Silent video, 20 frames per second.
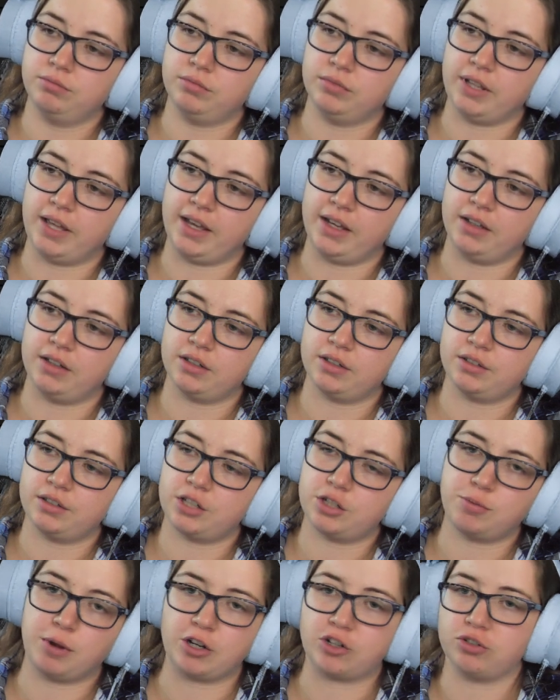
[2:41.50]
like
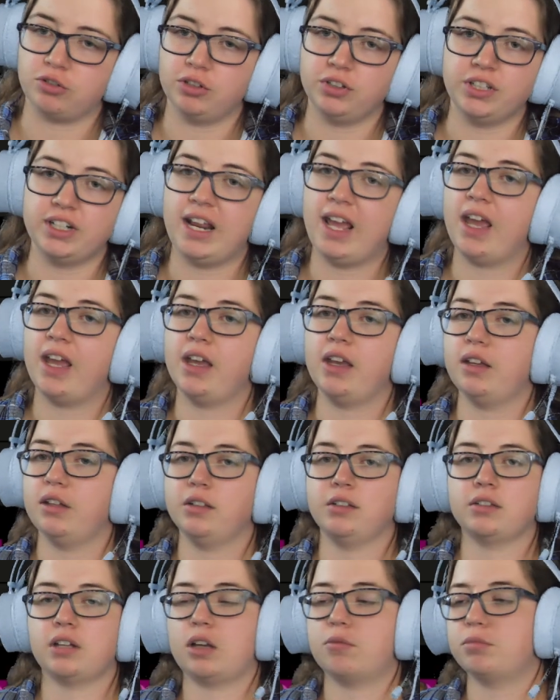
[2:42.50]
special of the day
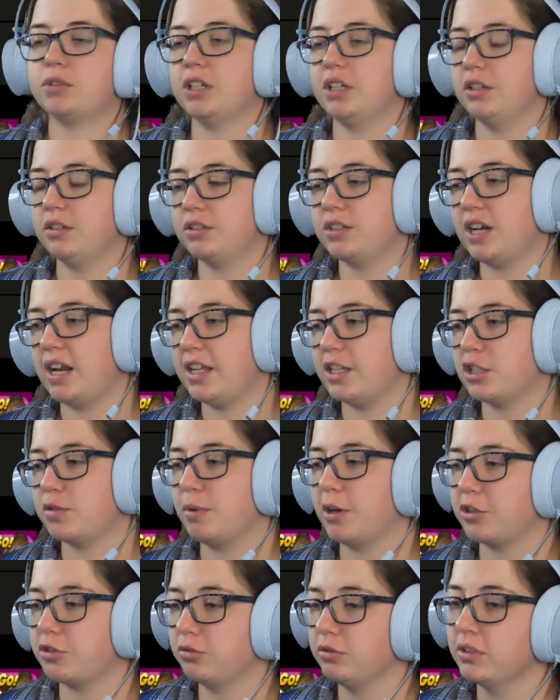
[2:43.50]
type thing, today's
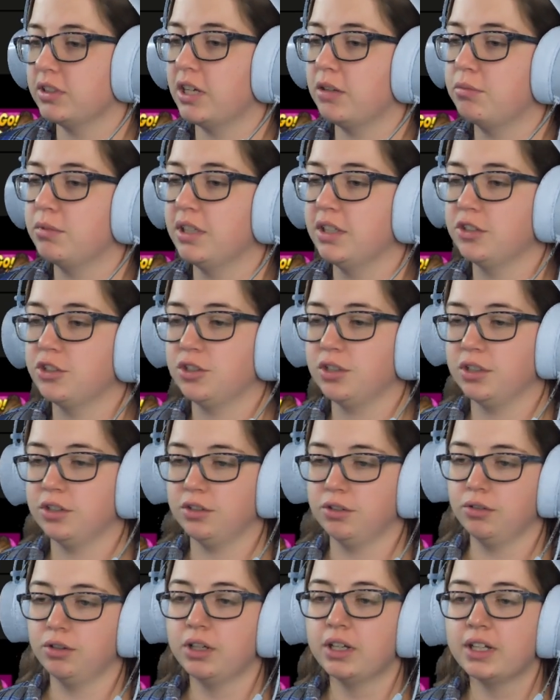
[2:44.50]
special type things you can
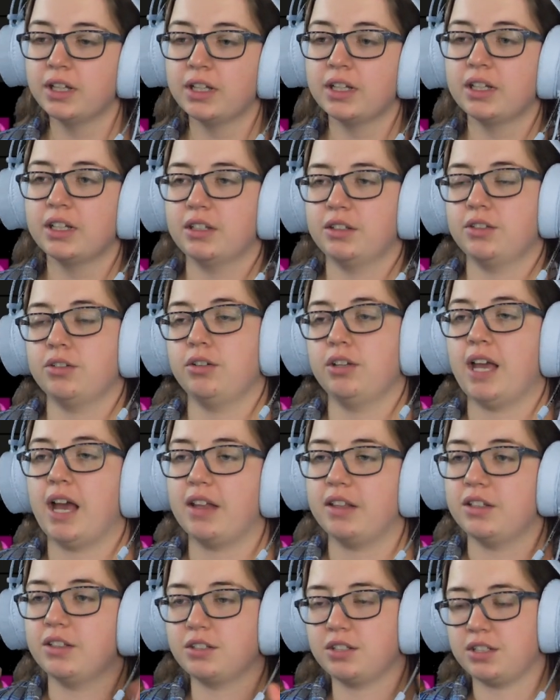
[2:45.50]
do. So yeah,
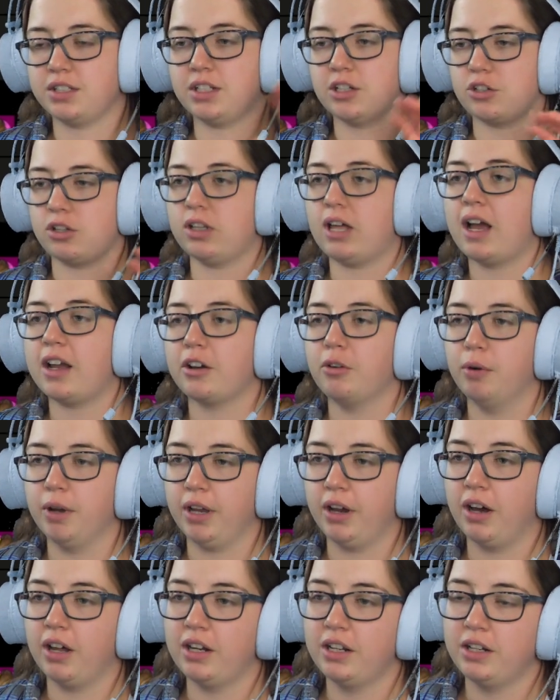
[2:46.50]
it's just, there's a lot
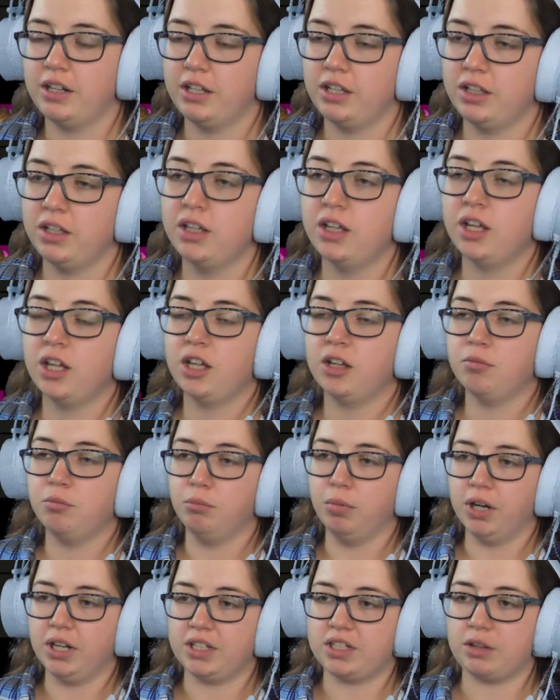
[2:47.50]
going on in it,
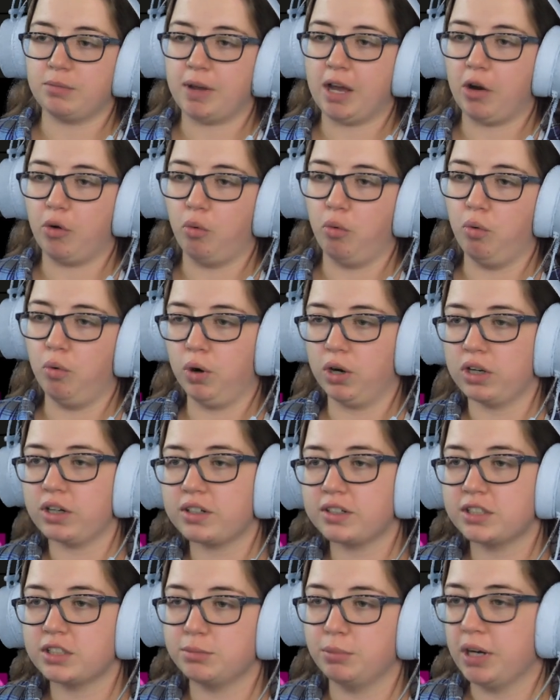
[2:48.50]
but it somehow
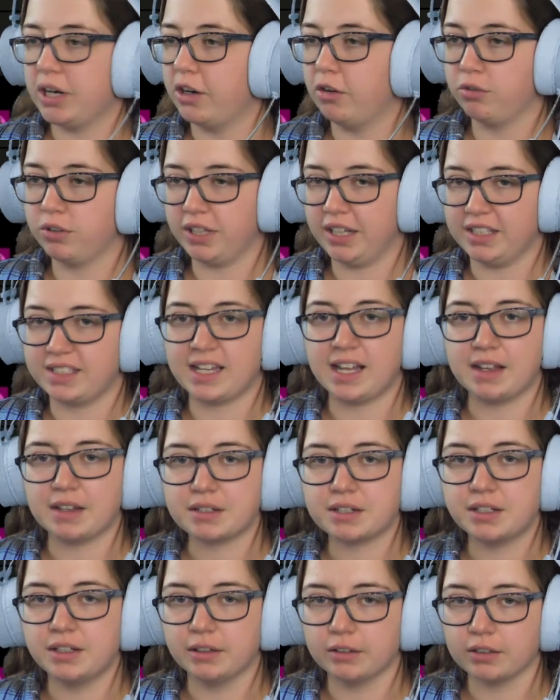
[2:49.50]
works, but I don't think it's
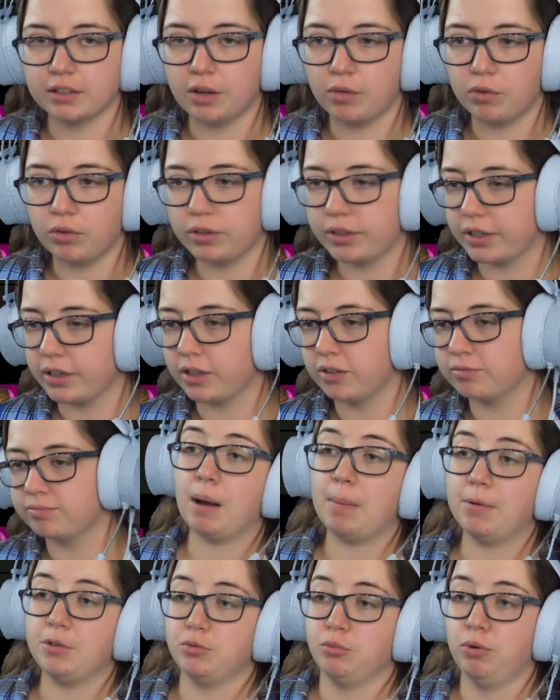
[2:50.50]
S tier level, you know.
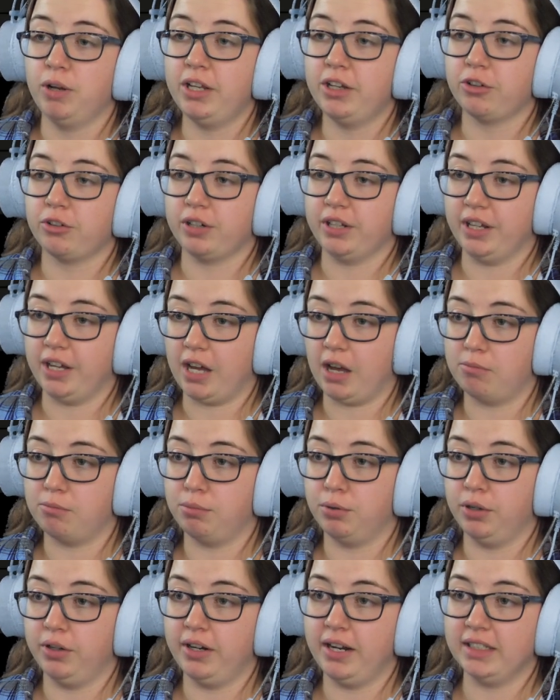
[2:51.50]
Papa's Wingeria, I'm
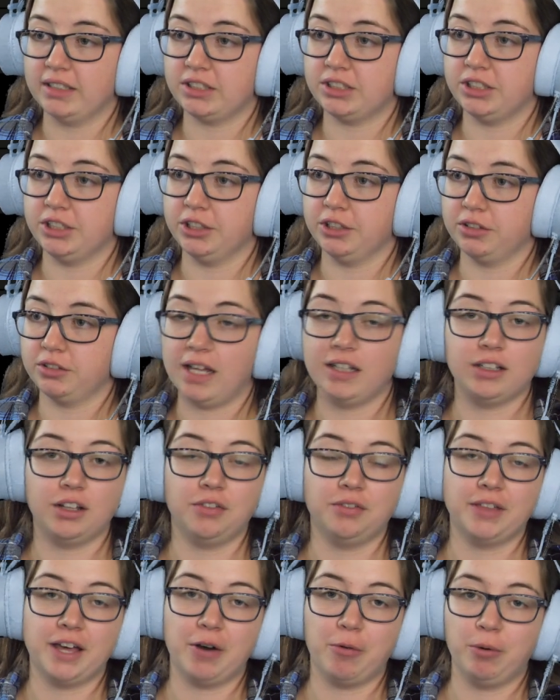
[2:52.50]
putting S tier. I
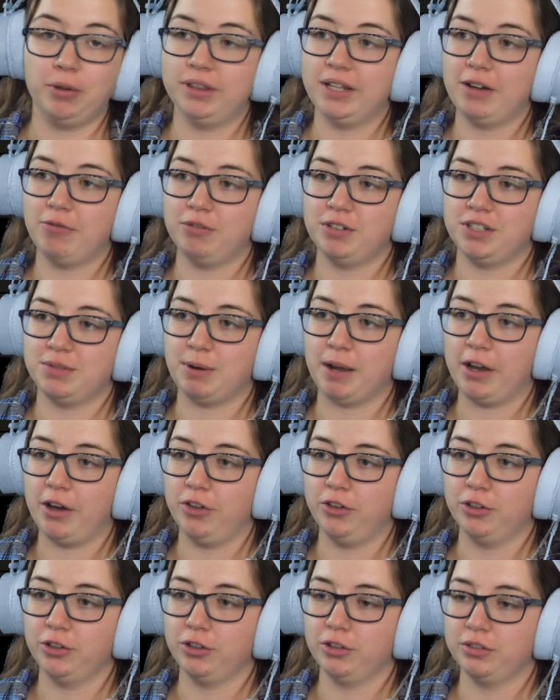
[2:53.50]
love that one. That one's my
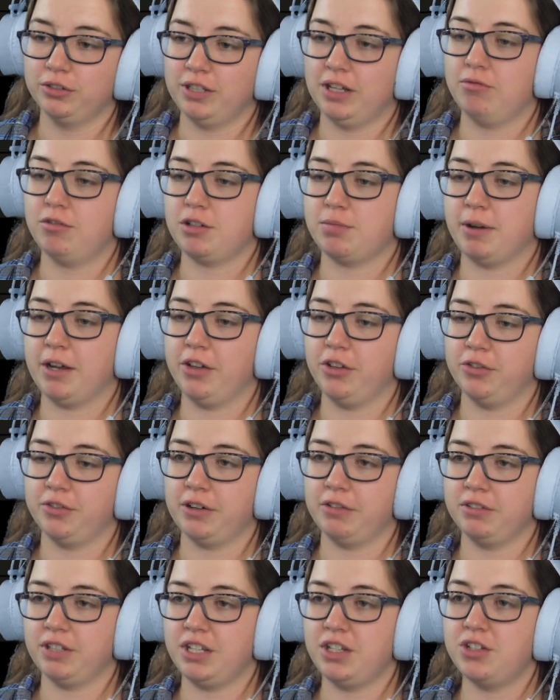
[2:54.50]
other
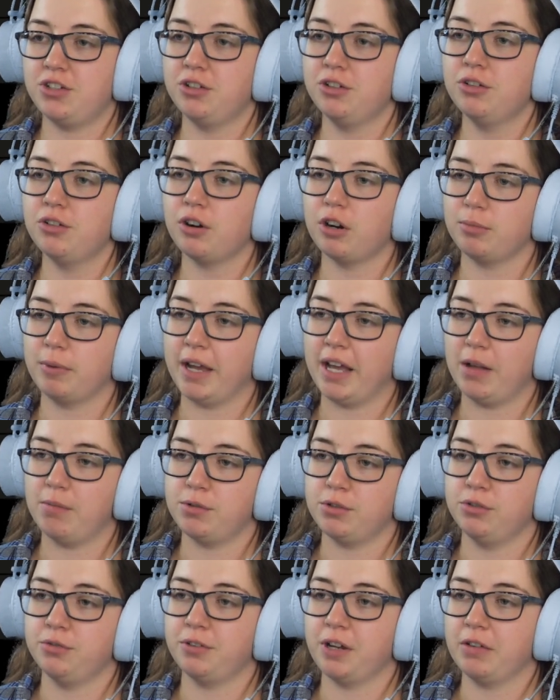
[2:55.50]
favorite. These two are my
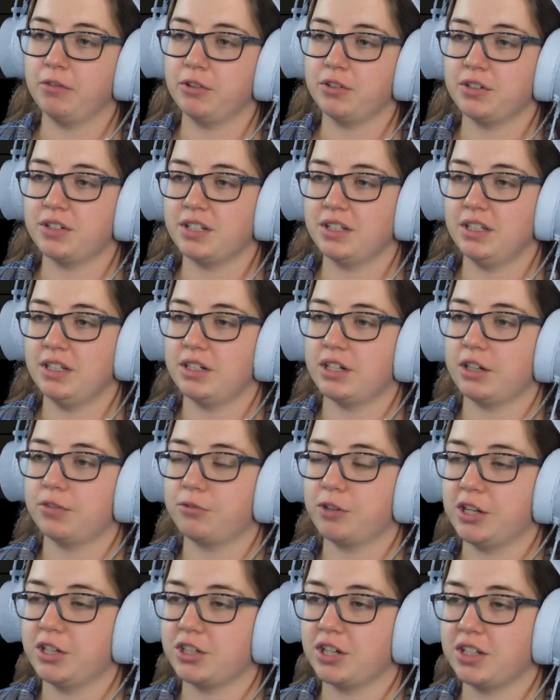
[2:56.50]
absolute favorites in the entire
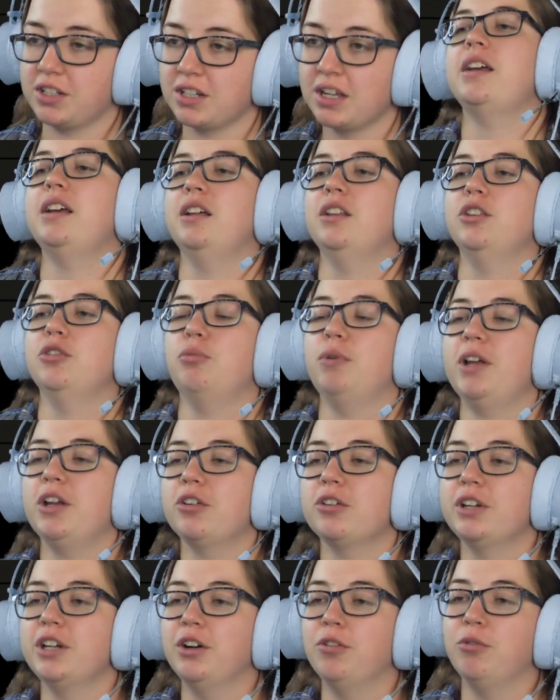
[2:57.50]
franchise. And the
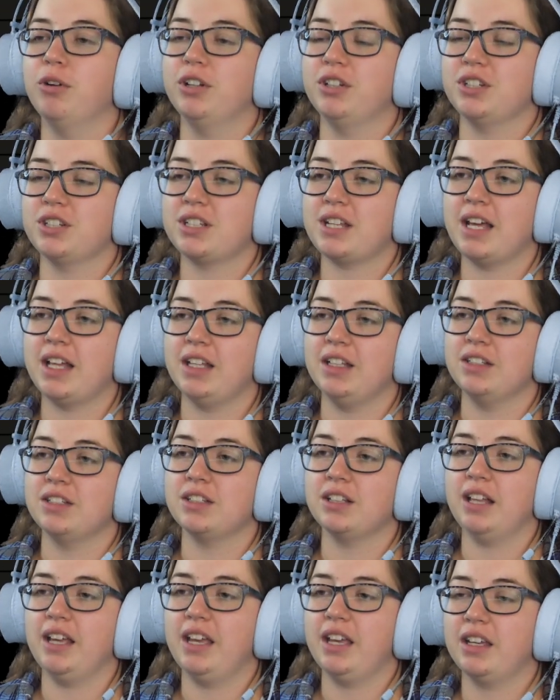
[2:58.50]
Wingeria one just
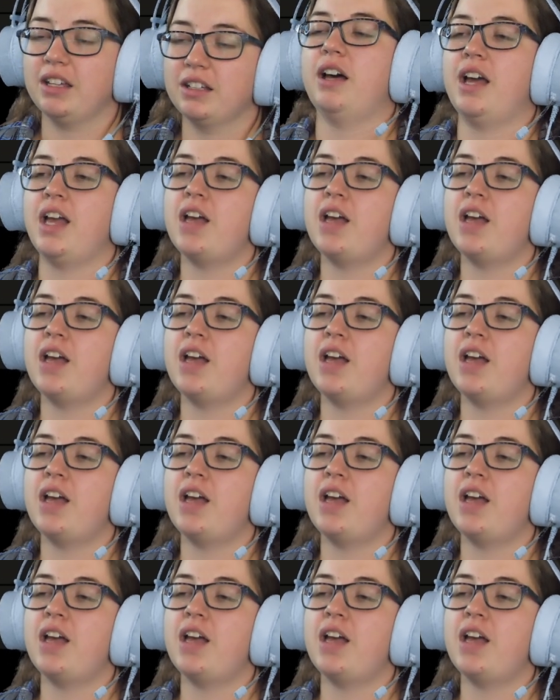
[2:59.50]
has like, I